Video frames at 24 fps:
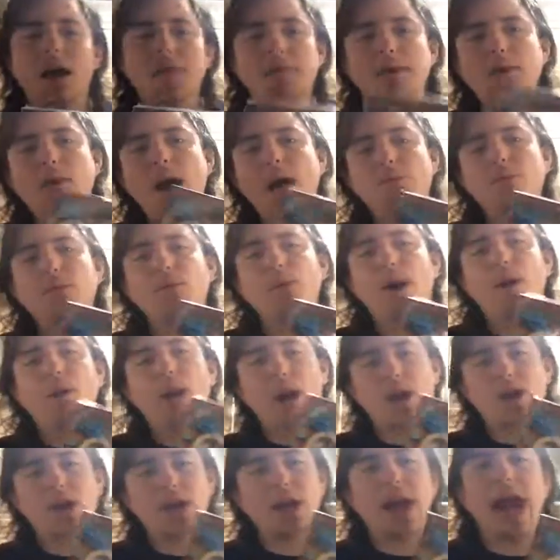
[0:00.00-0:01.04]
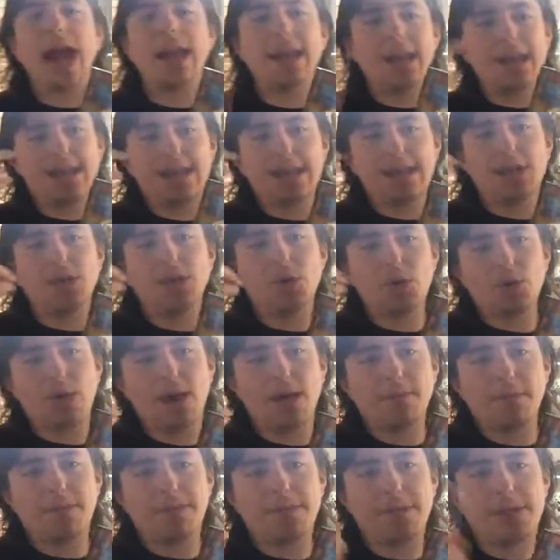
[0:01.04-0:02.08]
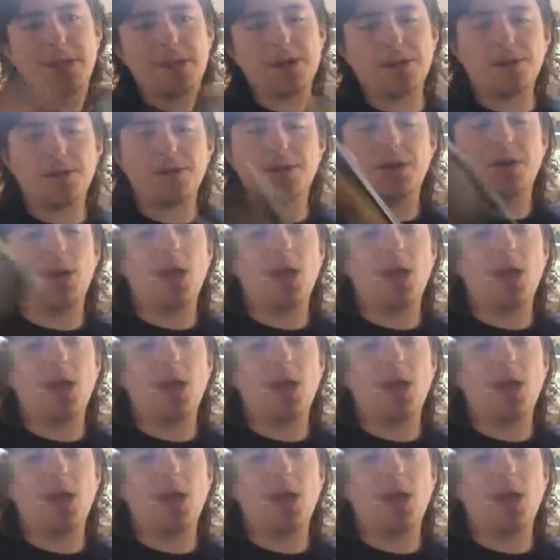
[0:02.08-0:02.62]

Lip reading: every while before I watch it, I did see it 2 times in theater,